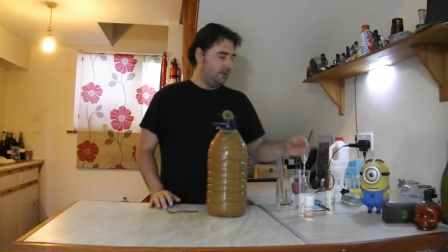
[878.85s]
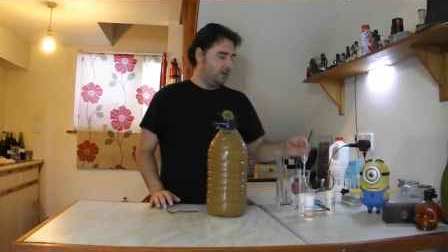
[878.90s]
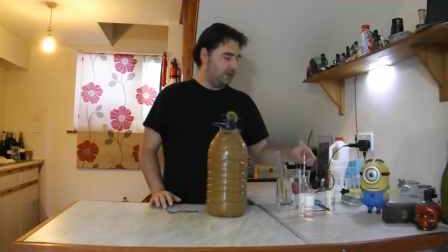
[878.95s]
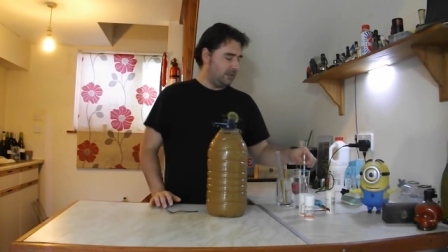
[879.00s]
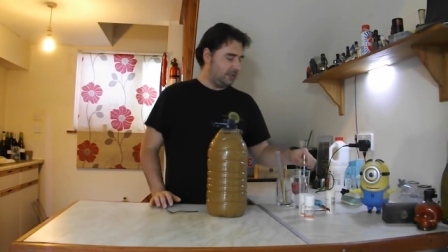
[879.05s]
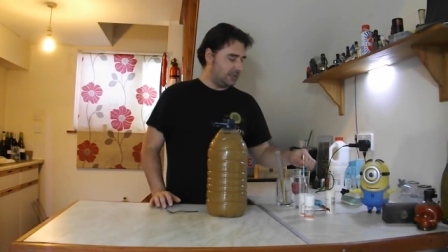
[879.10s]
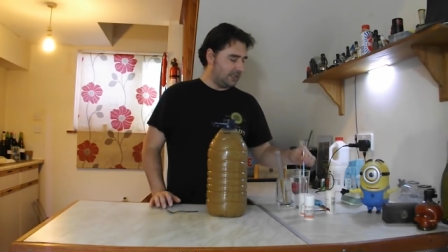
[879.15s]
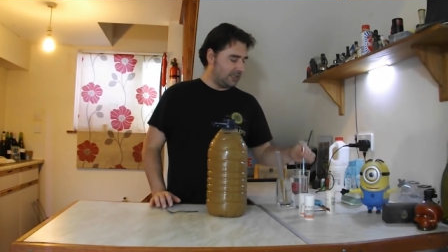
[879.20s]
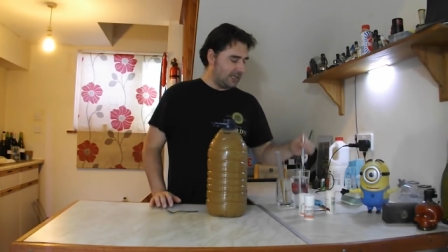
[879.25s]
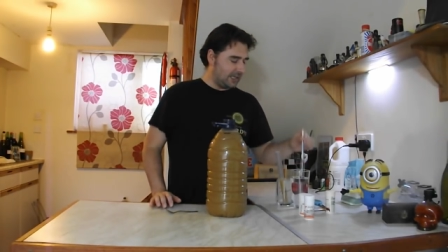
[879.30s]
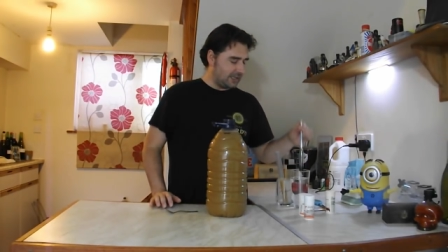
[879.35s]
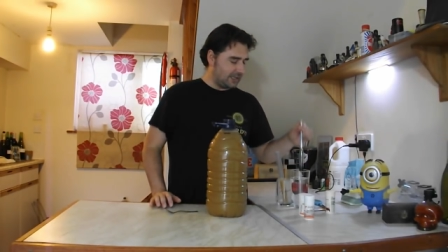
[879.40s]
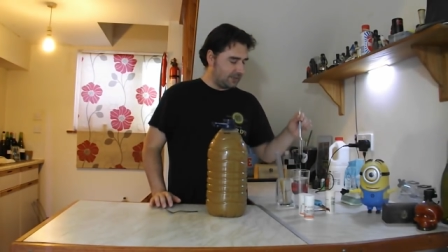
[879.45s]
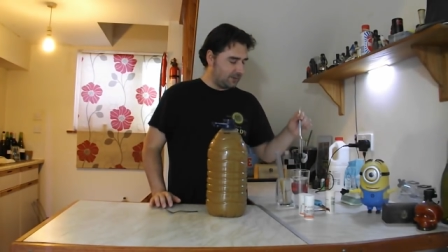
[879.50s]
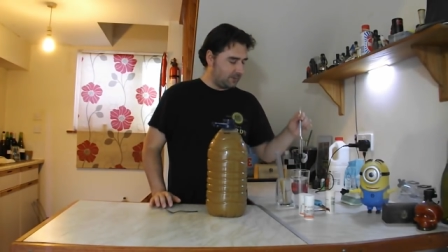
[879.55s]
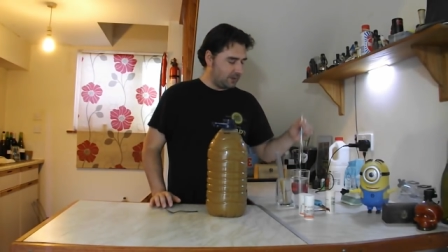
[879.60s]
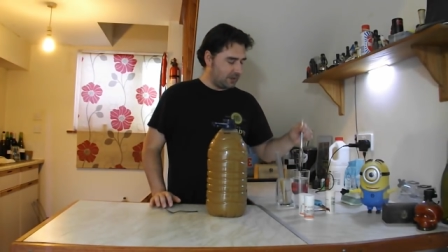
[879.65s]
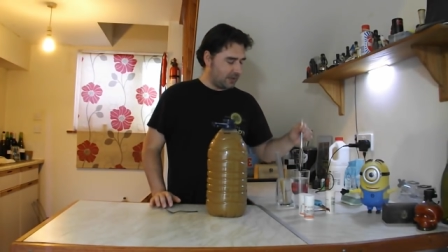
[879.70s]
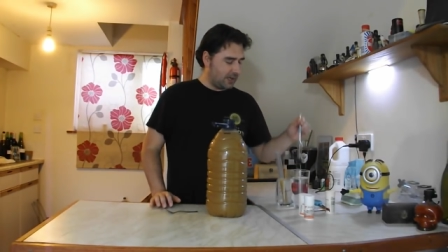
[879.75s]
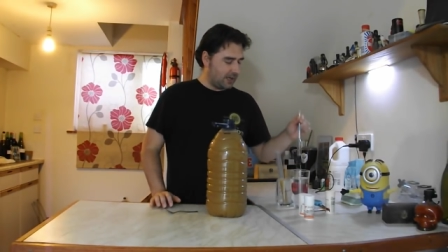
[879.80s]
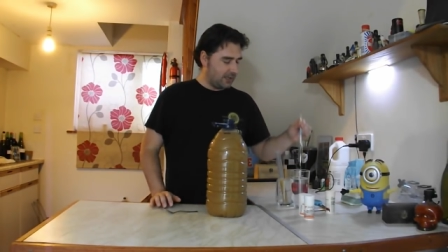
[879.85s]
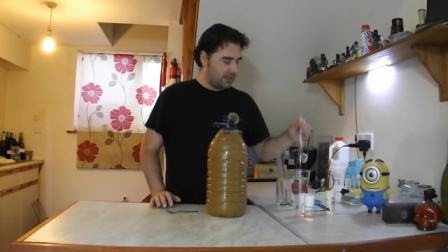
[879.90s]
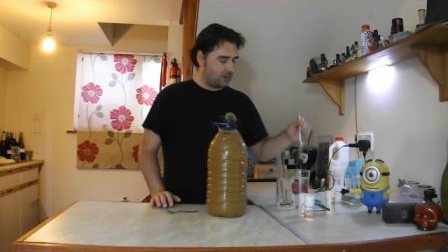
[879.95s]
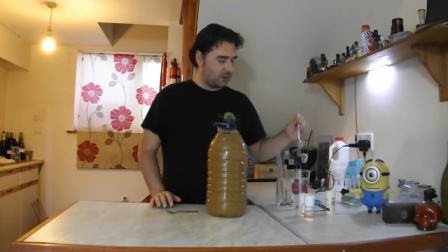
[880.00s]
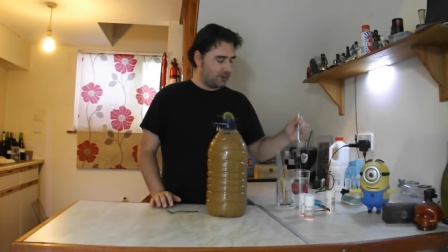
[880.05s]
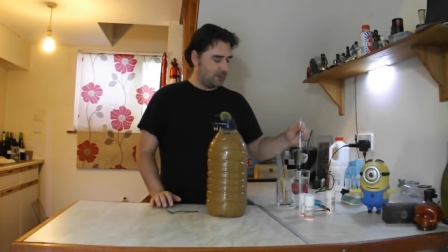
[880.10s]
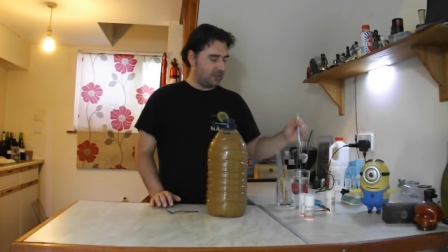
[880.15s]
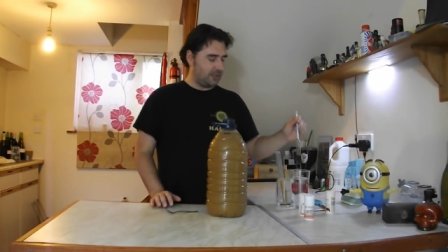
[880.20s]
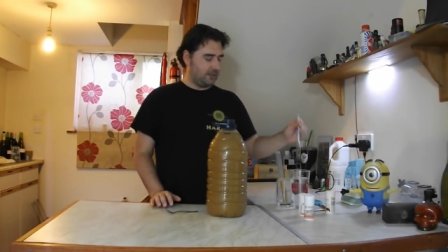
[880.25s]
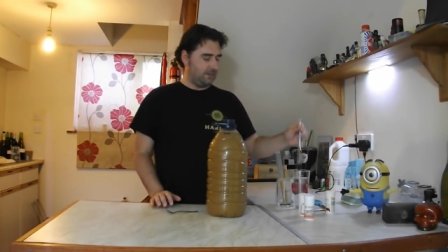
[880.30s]
I need to test it with a
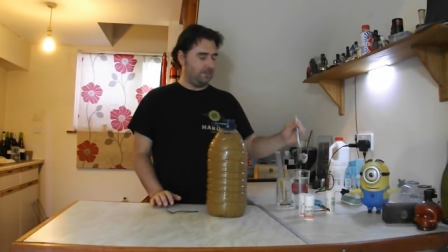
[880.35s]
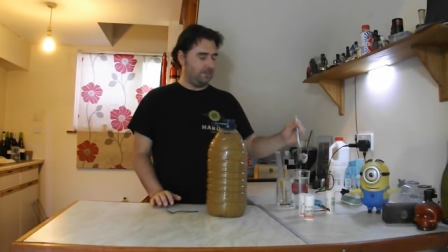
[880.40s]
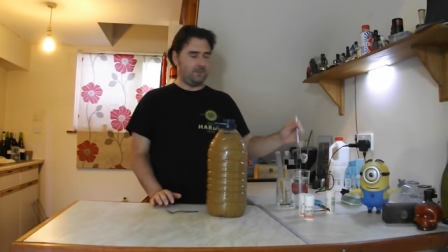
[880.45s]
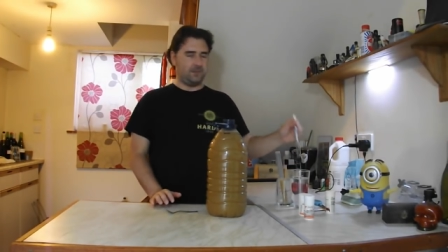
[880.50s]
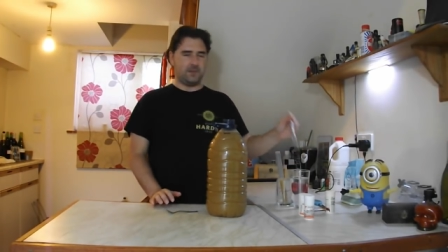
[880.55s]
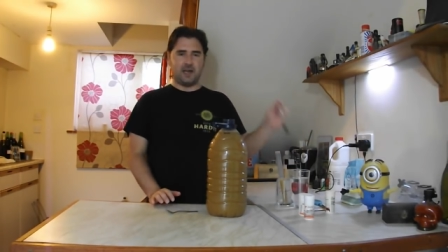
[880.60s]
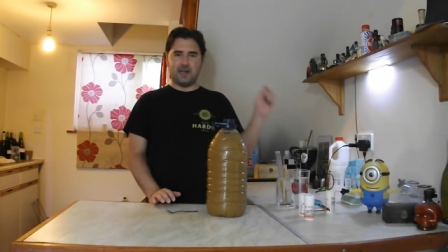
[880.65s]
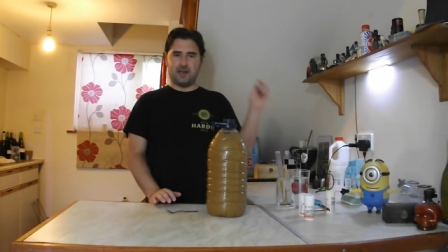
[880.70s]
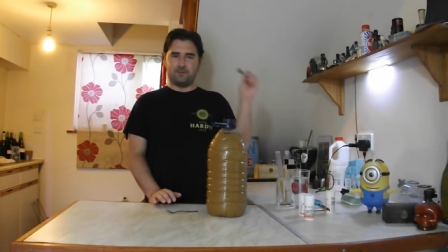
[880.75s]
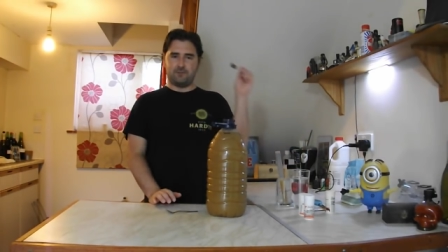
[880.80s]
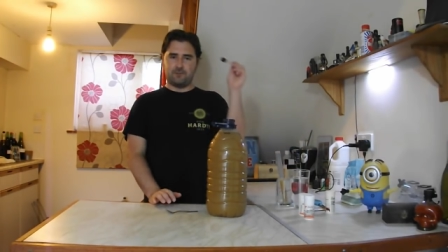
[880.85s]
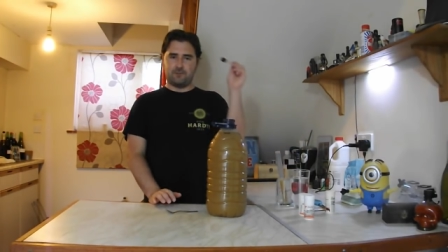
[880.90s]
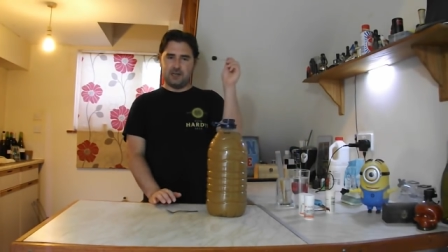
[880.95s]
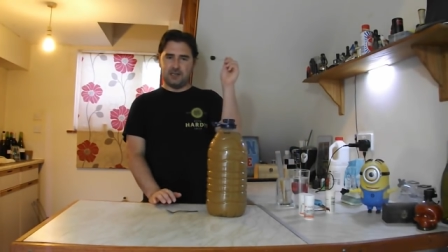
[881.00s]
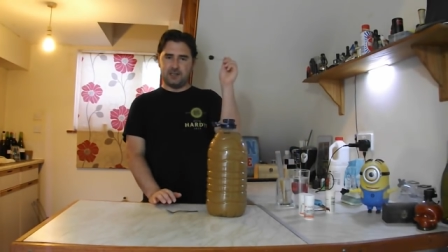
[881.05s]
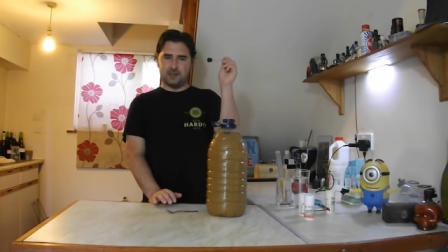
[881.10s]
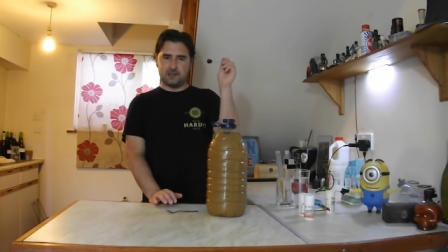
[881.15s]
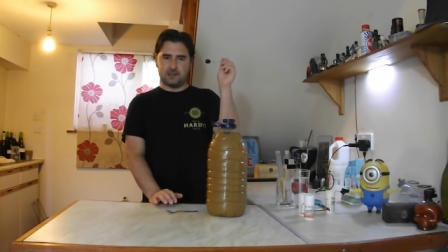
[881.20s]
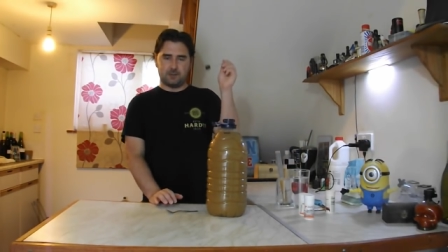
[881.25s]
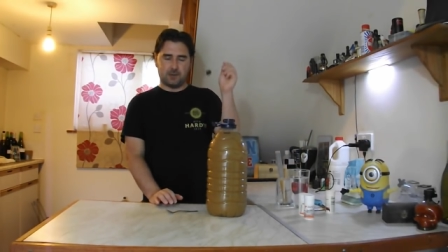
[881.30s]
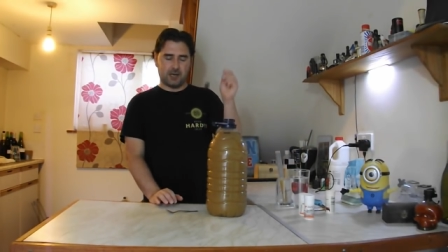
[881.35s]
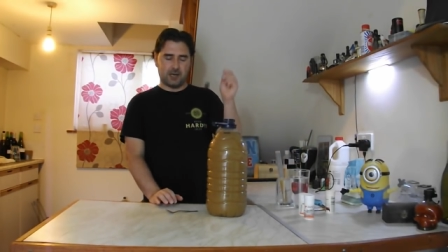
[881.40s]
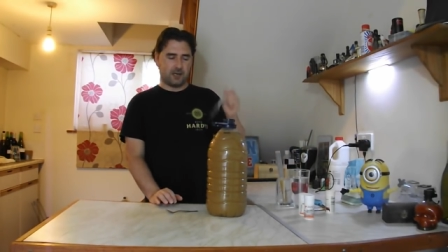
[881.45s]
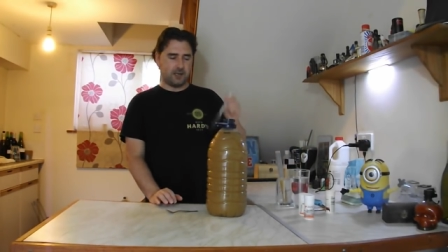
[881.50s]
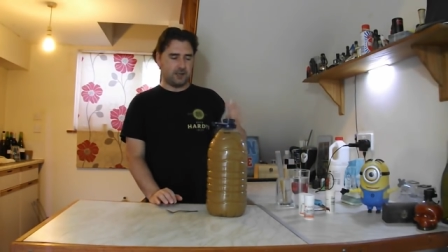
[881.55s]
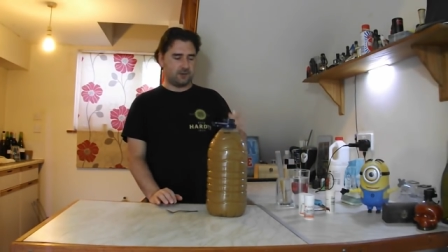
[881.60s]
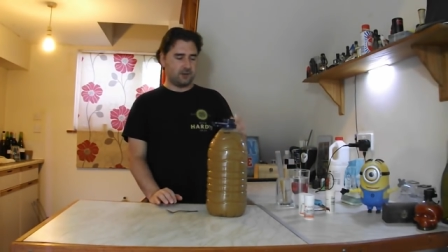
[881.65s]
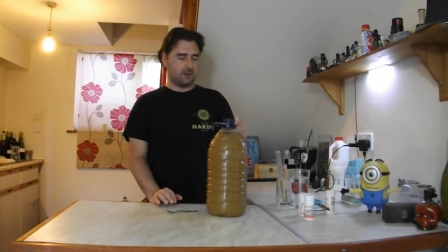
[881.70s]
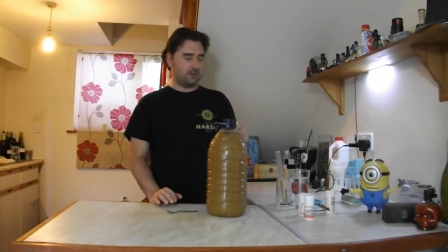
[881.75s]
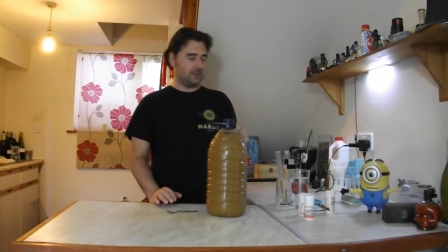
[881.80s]
hydrometer. I have rinsed my
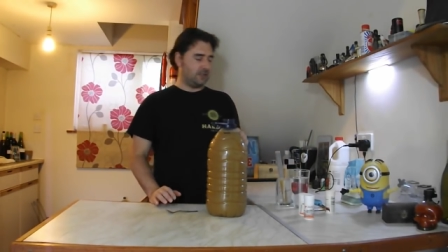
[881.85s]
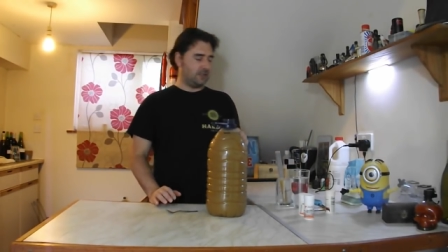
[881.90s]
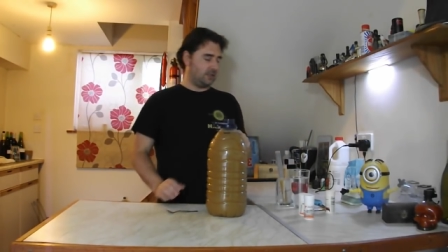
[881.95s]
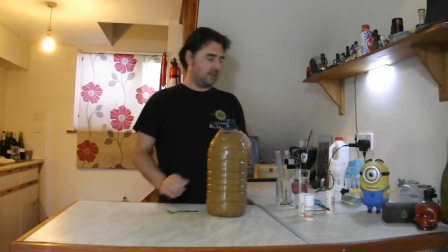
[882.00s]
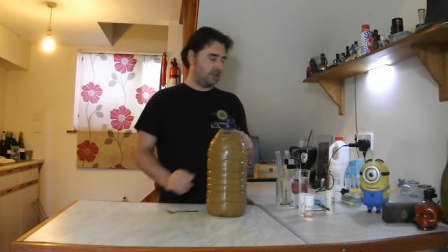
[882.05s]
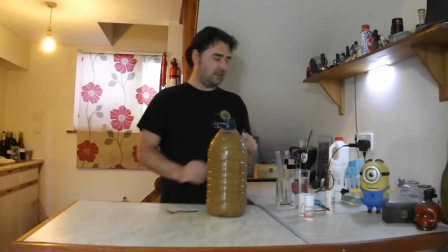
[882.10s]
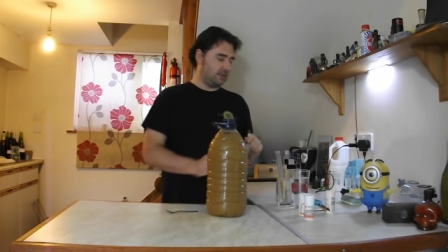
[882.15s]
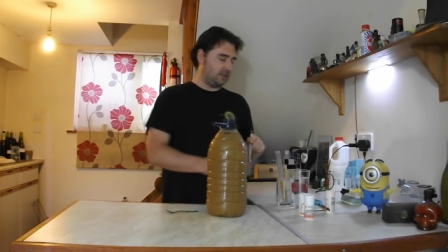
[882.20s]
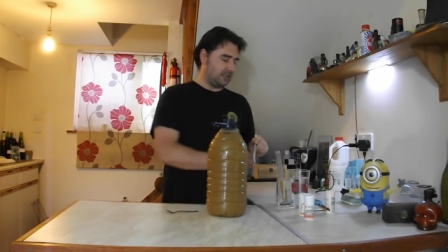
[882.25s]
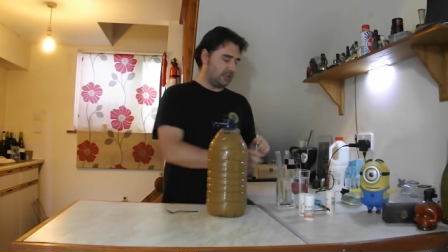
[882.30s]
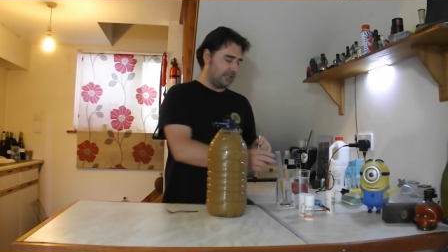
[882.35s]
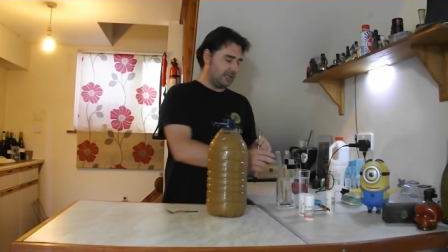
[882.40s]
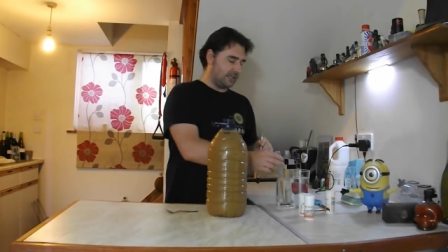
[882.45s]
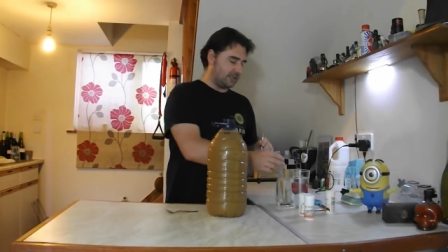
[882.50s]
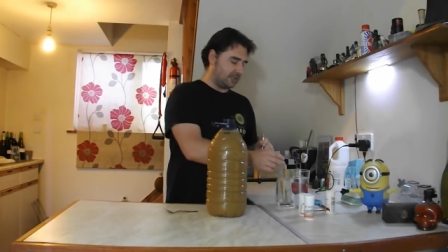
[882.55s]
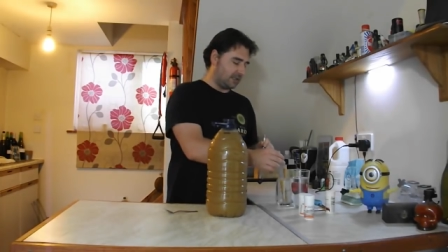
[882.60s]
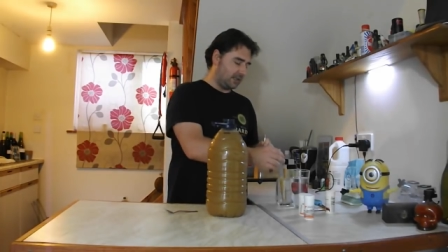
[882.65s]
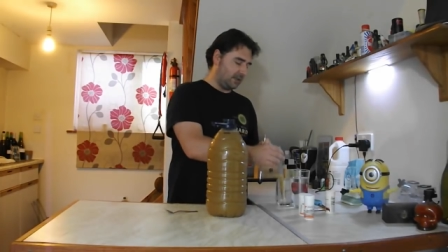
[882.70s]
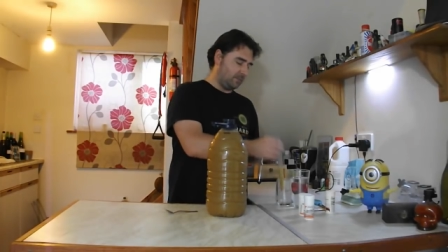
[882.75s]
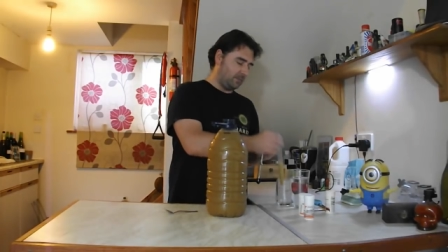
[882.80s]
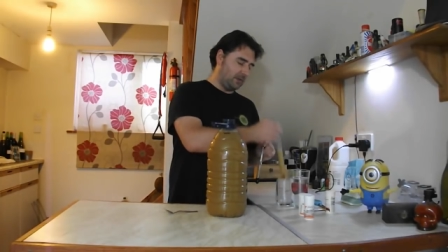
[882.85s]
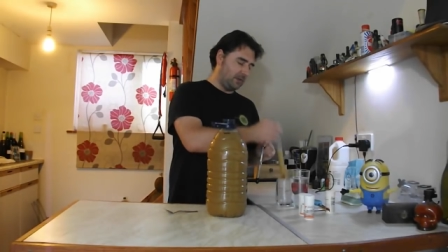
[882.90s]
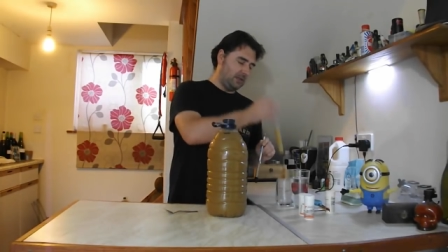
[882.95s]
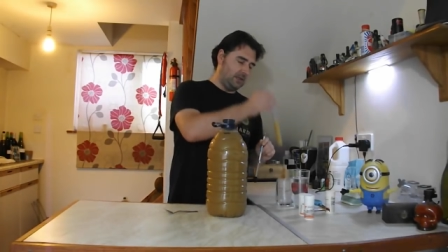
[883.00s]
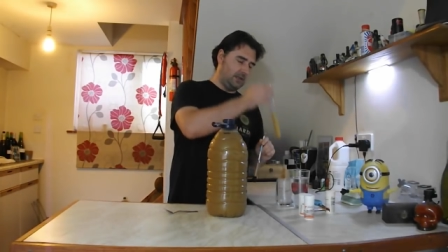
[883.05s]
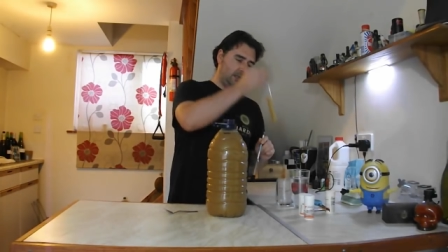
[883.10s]
hydrometer since the last time